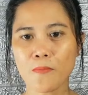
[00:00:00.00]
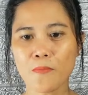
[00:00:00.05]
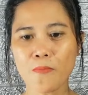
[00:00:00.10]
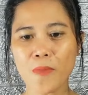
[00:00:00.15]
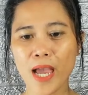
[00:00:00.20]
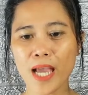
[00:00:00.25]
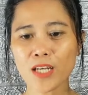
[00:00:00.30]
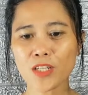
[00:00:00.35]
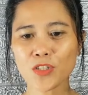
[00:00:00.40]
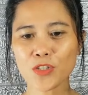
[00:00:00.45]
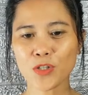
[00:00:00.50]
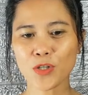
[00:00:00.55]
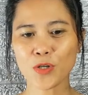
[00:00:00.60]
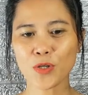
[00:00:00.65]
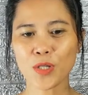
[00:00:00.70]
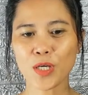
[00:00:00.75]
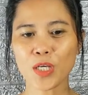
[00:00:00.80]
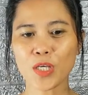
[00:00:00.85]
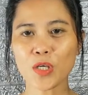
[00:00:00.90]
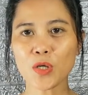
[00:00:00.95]
Make
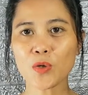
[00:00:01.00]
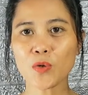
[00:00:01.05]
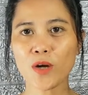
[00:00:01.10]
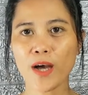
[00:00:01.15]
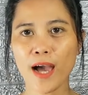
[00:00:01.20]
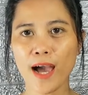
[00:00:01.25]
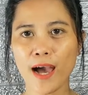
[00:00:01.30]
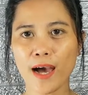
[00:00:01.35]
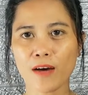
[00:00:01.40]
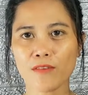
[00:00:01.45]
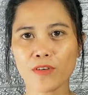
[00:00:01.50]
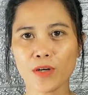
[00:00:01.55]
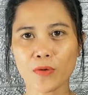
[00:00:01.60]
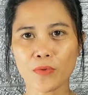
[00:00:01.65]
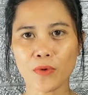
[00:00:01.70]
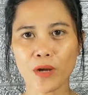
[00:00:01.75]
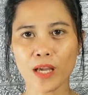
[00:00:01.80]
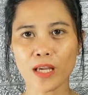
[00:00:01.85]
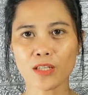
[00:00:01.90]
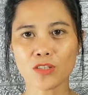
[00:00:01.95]
sure that you have
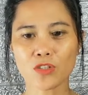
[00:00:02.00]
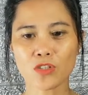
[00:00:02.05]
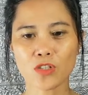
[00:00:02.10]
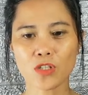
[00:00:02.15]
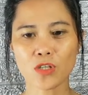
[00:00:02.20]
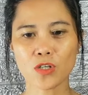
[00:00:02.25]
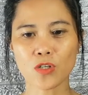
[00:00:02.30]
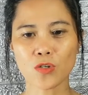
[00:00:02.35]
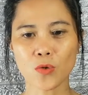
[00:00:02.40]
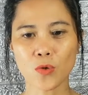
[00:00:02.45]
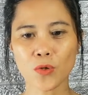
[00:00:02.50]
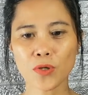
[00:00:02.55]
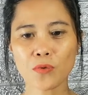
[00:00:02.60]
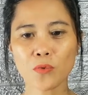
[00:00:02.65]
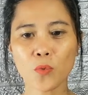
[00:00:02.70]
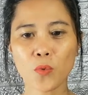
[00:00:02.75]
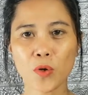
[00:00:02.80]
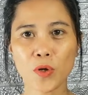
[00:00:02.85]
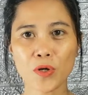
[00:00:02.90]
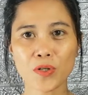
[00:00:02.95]
arranged
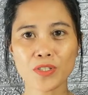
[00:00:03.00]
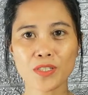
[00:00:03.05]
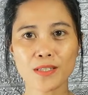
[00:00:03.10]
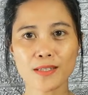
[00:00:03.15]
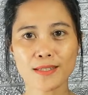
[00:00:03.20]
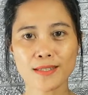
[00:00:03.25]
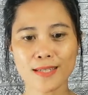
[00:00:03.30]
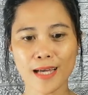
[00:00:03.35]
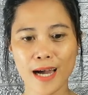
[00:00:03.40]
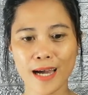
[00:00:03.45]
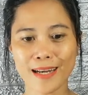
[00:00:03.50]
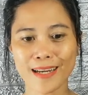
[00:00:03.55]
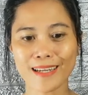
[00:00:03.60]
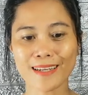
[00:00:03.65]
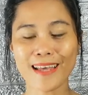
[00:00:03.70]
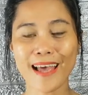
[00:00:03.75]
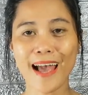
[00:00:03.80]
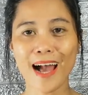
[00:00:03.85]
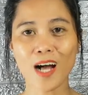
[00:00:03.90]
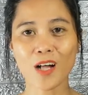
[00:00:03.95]
your works
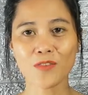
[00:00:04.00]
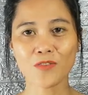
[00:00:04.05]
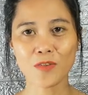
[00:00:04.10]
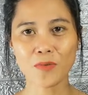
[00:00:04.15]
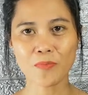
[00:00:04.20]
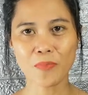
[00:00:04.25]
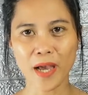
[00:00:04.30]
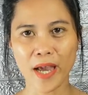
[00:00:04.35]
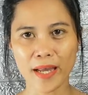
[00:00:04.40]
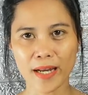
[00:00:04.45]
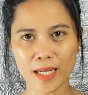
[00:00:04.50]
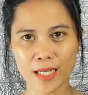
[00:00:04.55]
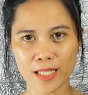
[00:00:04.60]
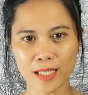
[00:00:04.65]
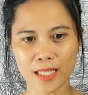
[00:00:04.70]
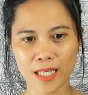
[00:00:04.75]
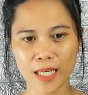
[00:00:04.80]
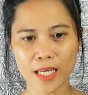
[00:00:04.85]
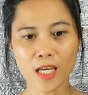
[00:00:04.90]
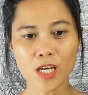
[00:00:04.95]
cited
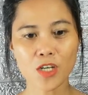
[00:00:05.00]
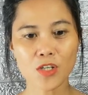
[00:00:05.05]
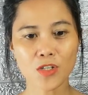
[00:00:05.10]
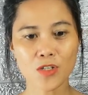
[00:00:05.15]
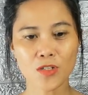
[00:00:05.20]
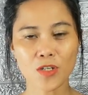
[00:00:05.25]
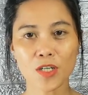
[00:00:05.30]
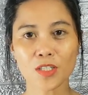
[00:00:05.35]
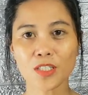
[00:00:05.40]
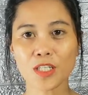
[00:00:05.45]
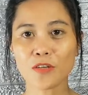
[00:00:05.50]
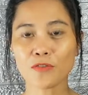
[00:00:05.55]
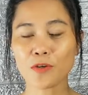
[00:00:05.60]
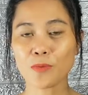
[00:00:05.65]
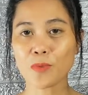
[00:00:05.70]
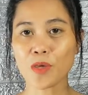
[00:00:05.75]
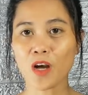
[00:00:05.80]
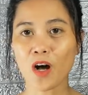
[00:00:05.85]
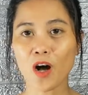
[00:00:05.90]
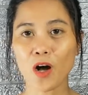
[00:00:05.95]
alphabetically, starting
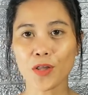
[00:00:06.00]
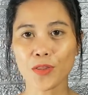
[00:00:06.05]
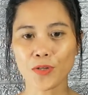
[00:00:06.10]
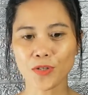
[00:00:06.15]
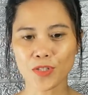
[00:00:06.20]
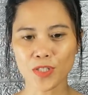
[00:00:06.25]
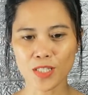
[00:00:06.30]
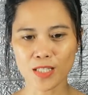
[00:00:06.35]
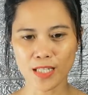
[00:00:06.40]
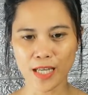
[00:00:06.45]
from the author's